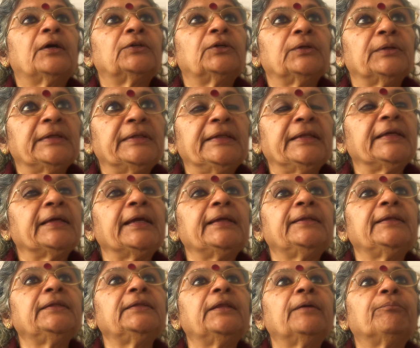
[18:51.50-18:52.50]

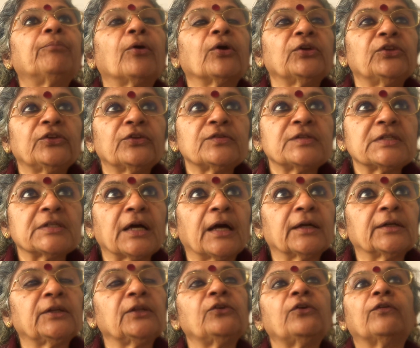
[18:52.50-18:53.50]
indicating the point of
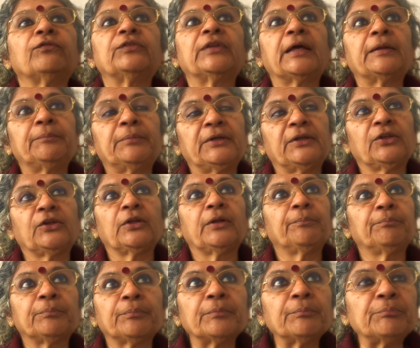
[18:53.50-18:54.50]
starting of that
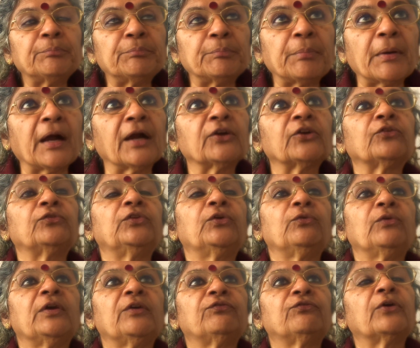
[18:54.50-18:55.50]
particular part of the
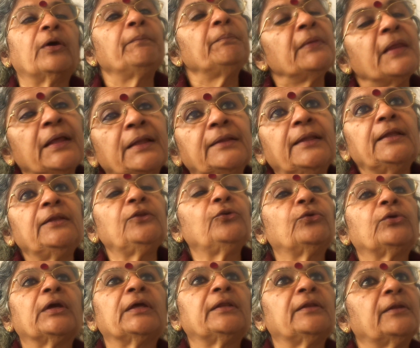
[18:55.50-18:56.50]
waveform, then
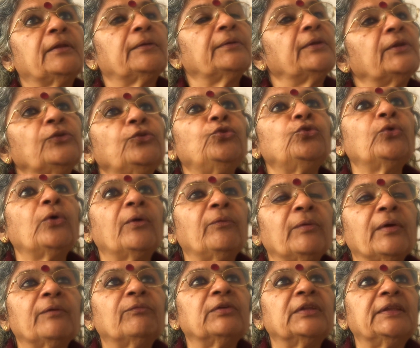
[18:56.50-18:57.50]
you can do
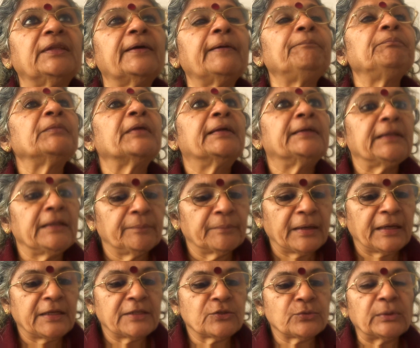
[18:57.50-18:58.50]
away with the t
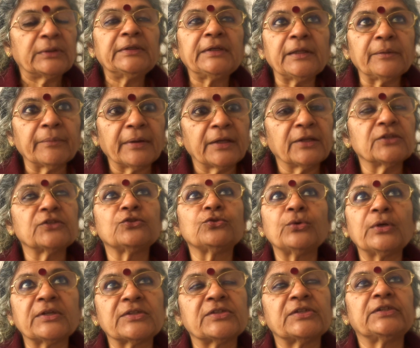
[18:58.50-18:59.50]
minus 1, t minus
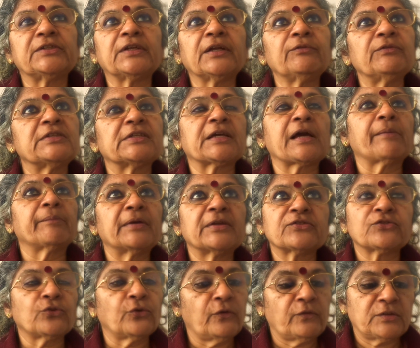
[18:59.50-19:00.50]
2, etc., which come
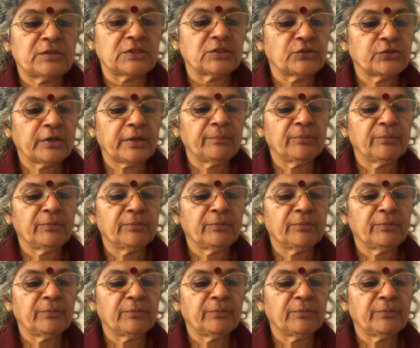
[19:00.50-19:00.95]
as coefficients. Okay,